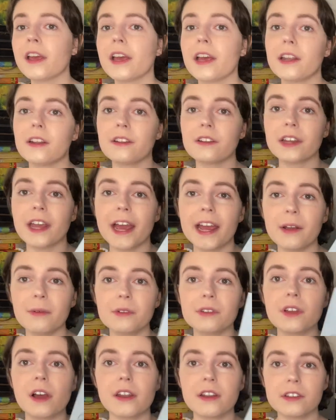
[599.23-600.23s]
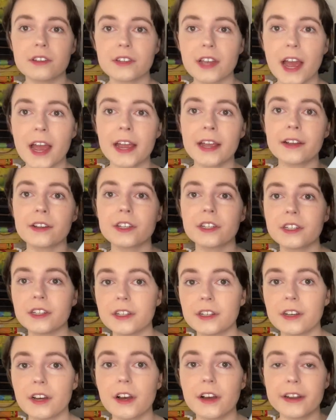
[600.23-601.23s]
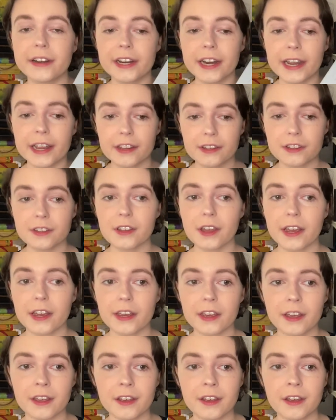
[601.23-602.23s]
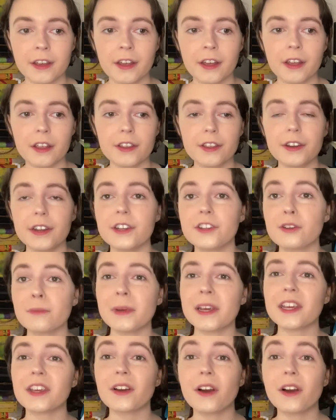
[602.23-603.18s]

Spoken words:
And Kate was kind of saying to her niece, like, you need to make